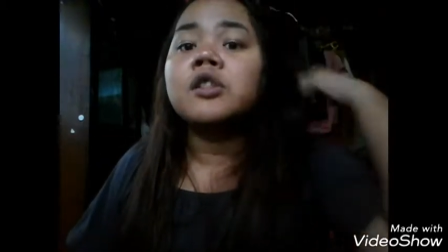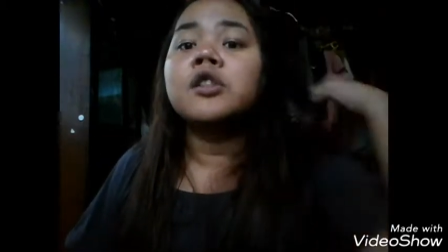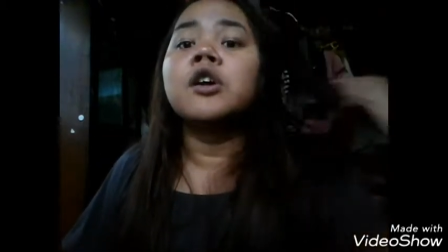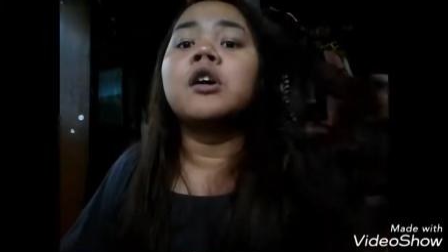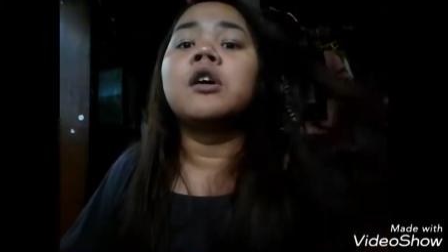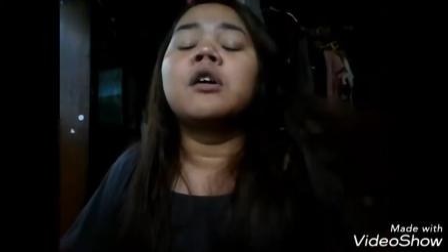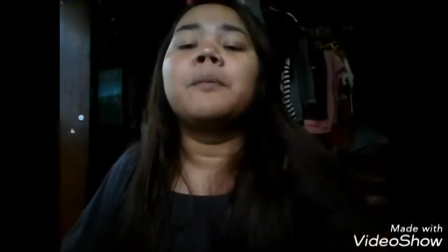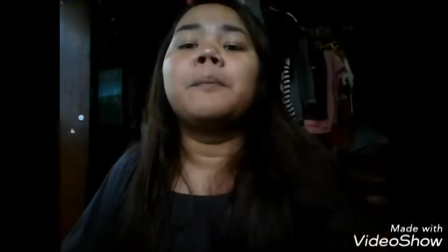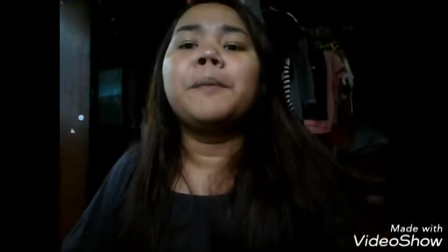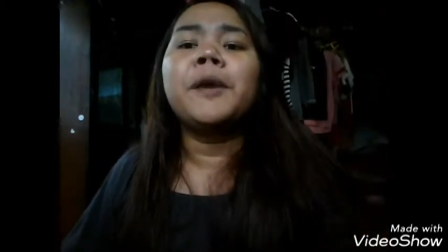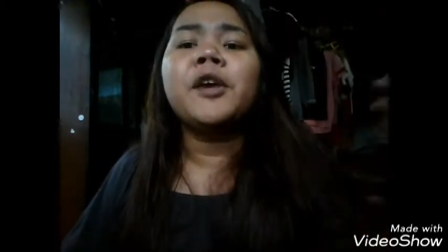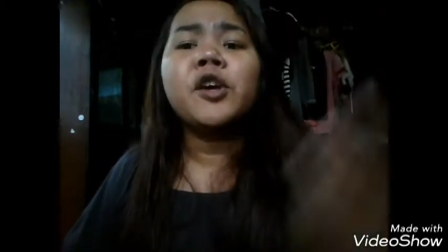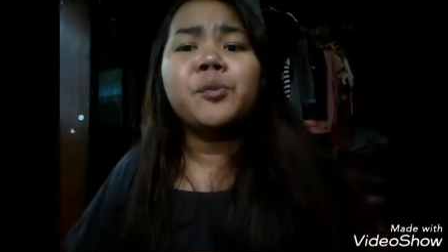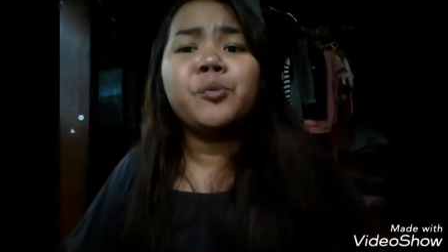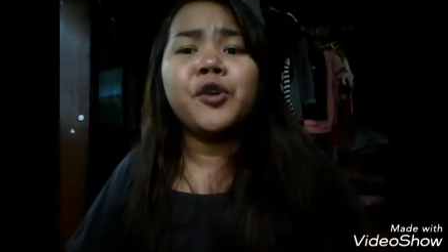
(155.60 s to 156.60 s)
the
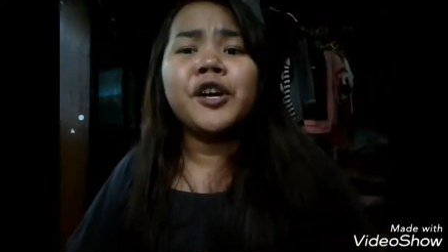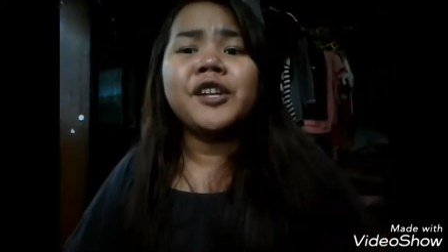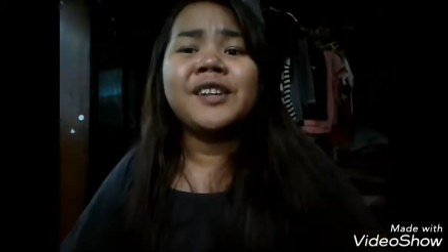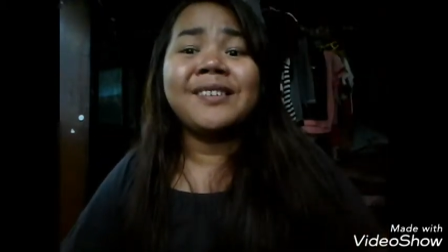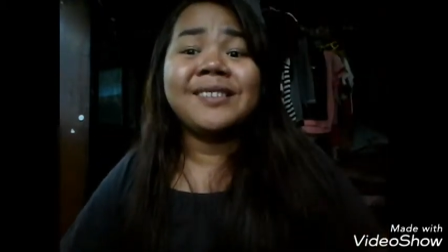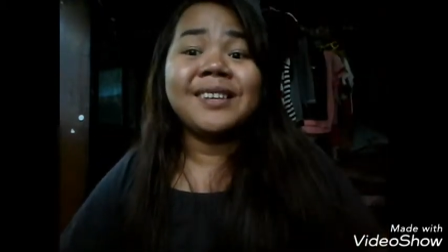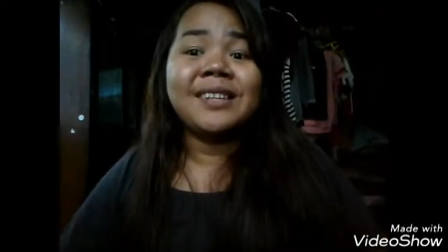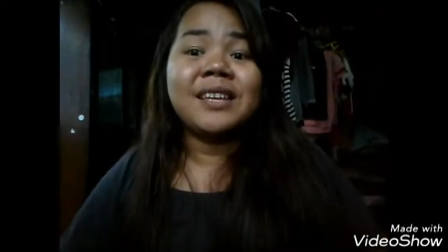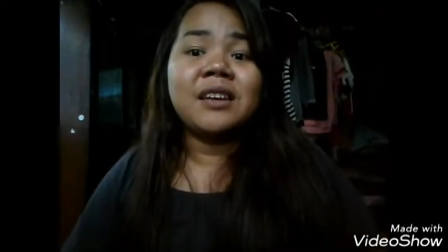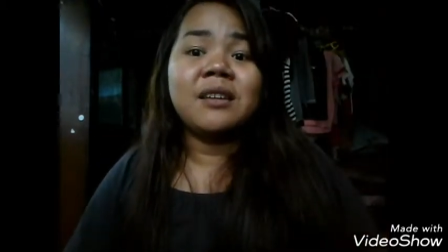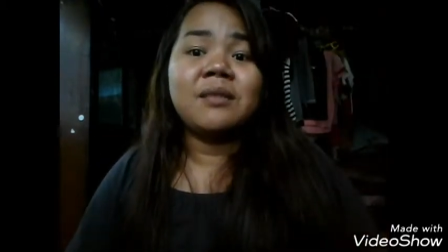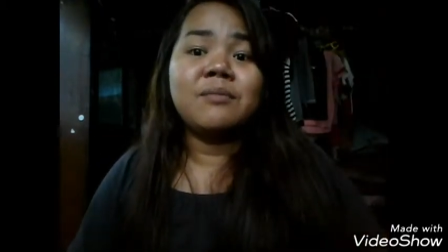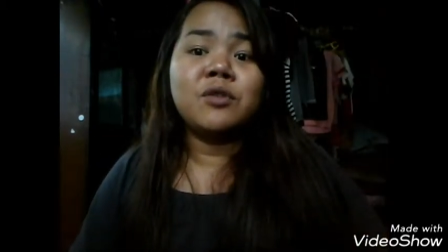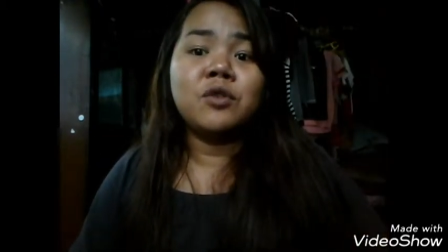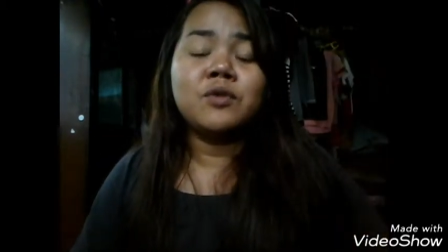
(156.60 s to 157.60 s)
makeup product that
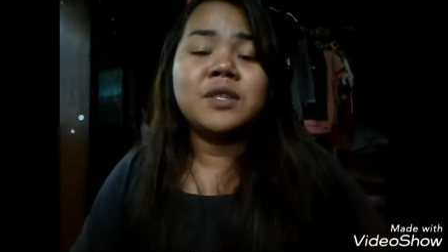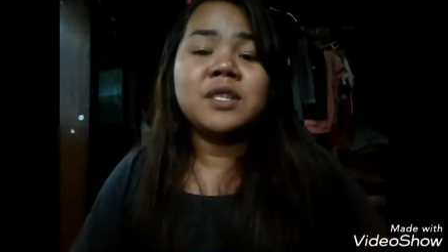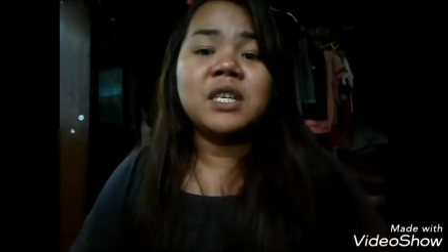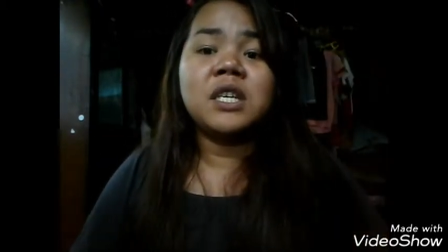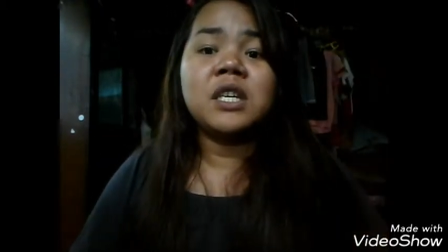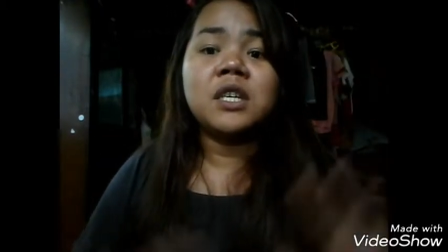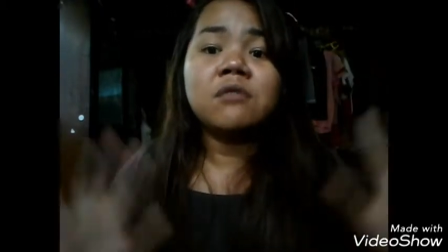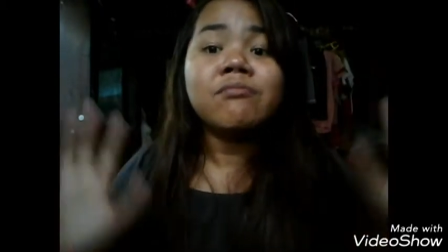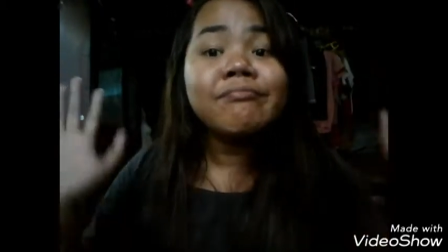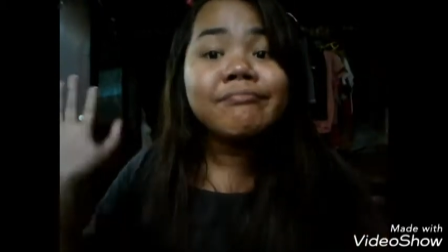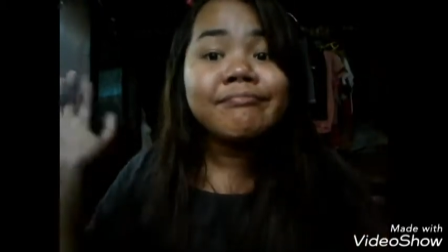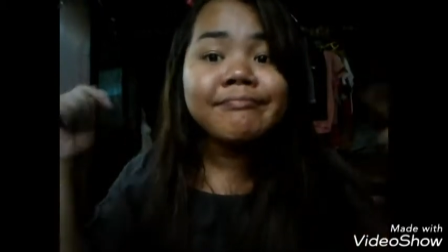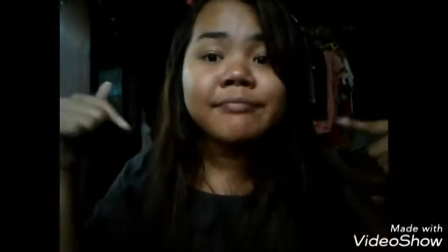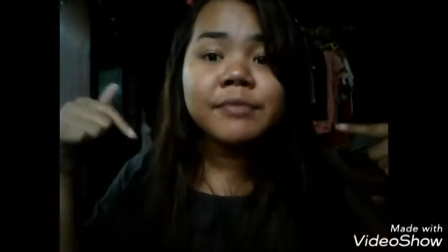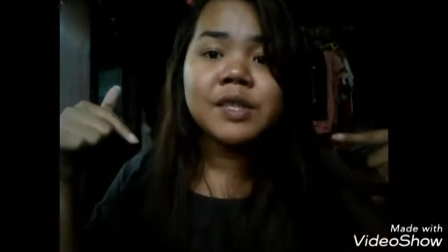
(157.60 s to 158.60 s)
I'm using
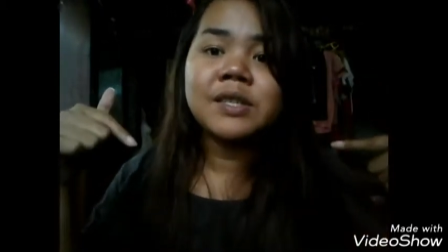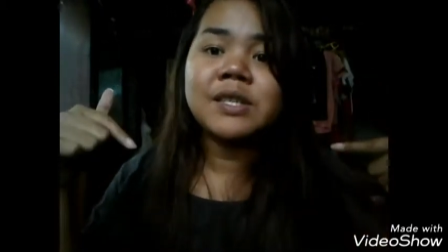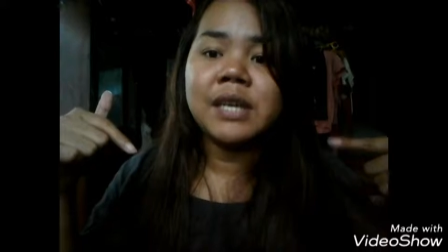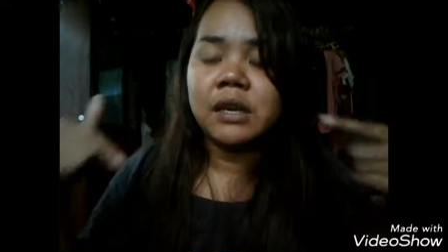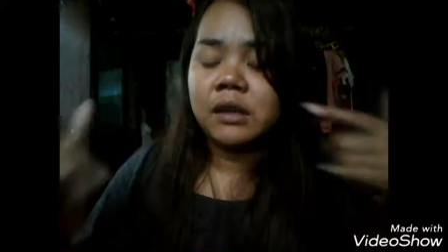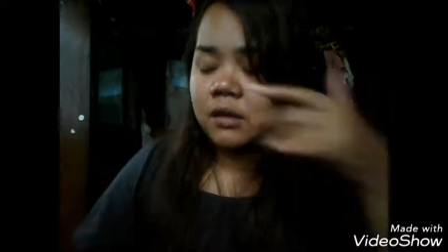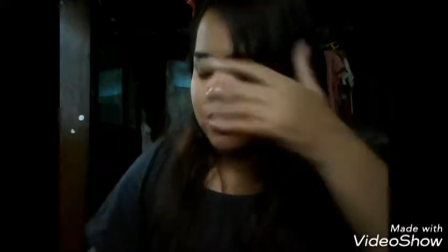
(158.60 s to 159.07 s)
today.